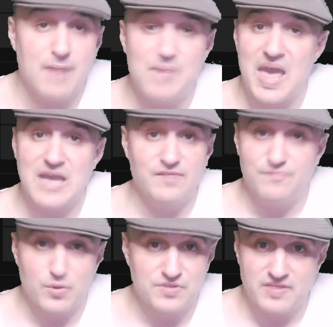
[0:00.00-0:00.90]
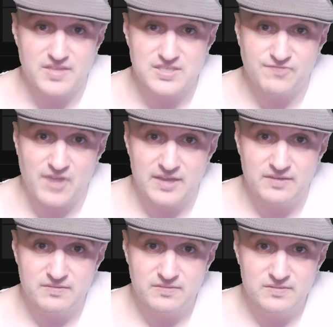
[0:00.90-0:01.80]
back and forth on this fight,
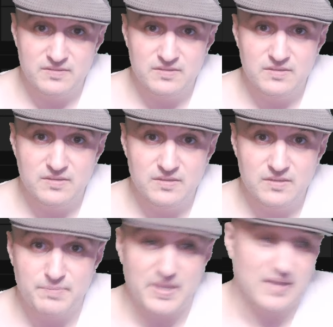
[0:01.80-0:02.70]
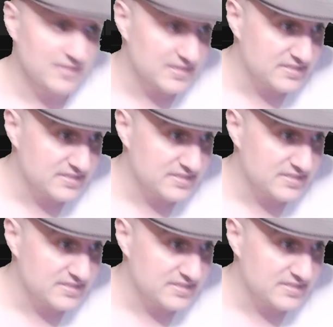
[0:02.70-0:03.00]
picking this